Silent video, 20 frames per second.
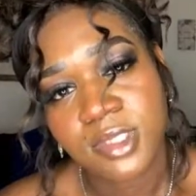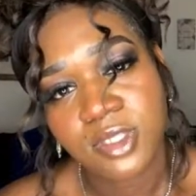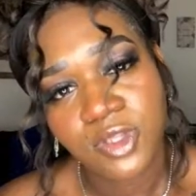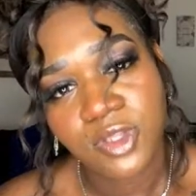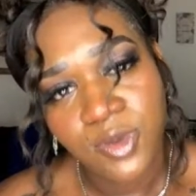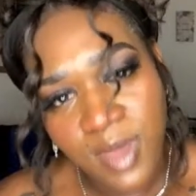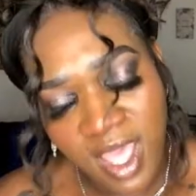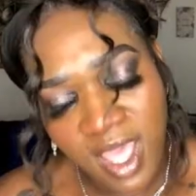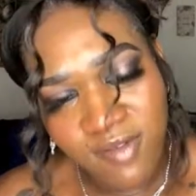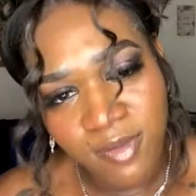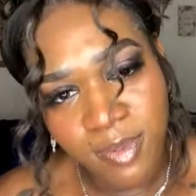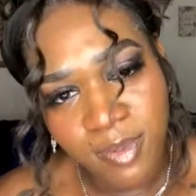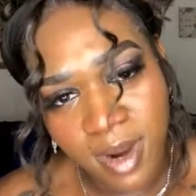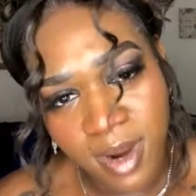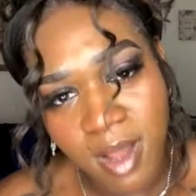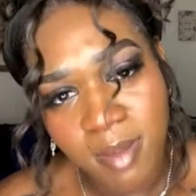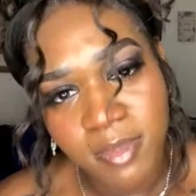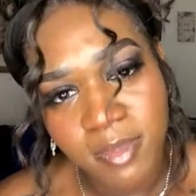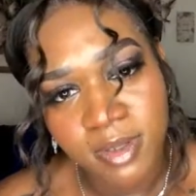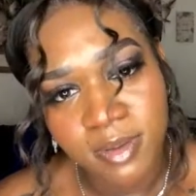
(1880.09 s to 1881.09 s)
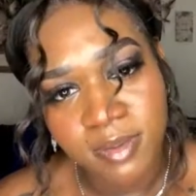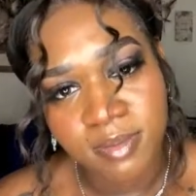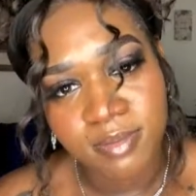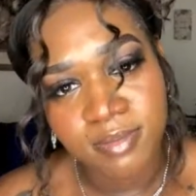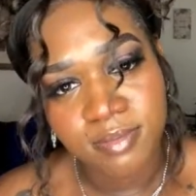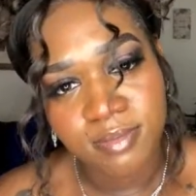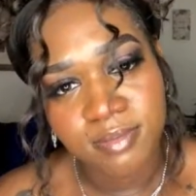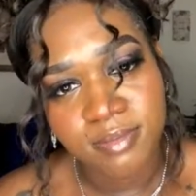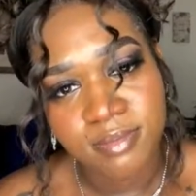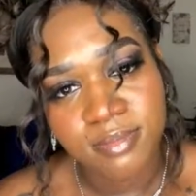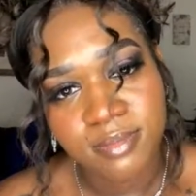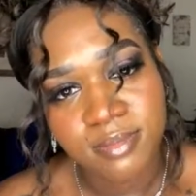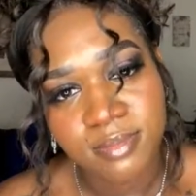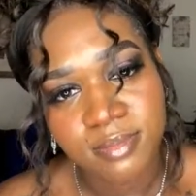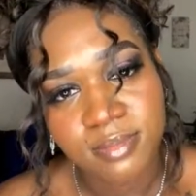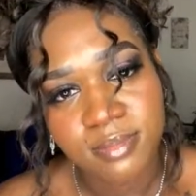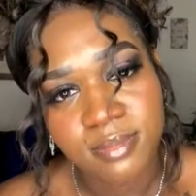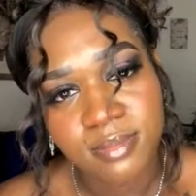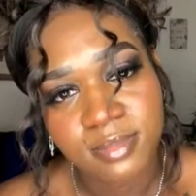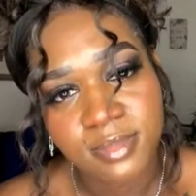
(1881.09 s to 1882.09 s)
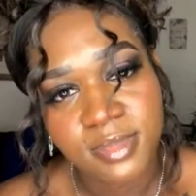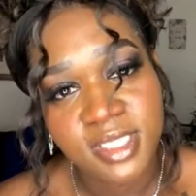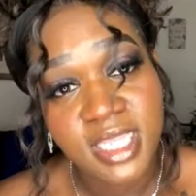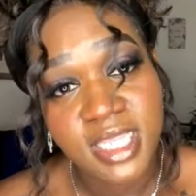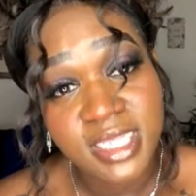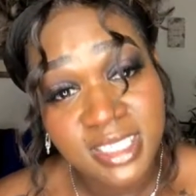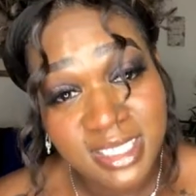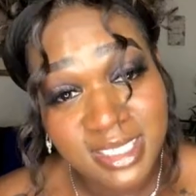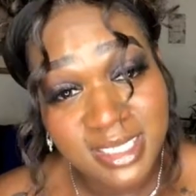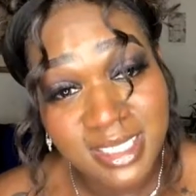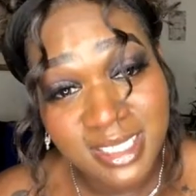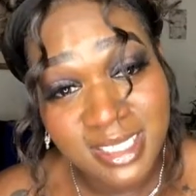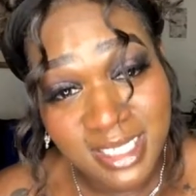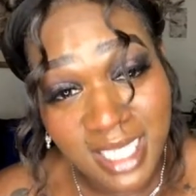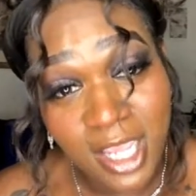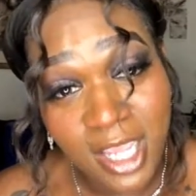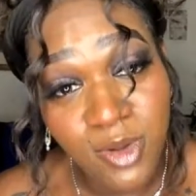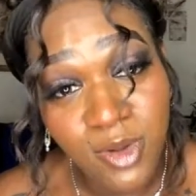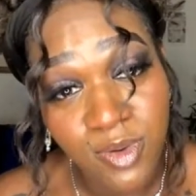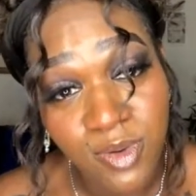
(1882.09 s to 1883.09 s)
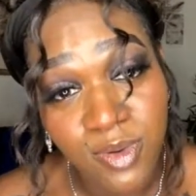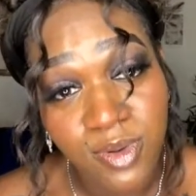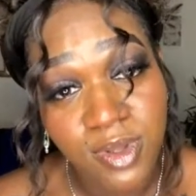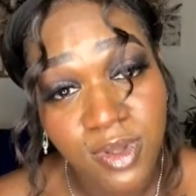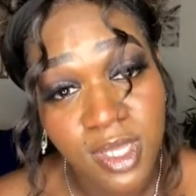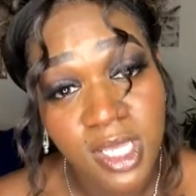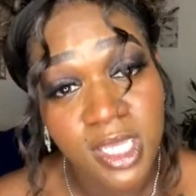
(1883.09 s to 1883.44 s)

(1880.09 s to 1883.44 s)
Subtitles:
You have a problem. This is a cycle.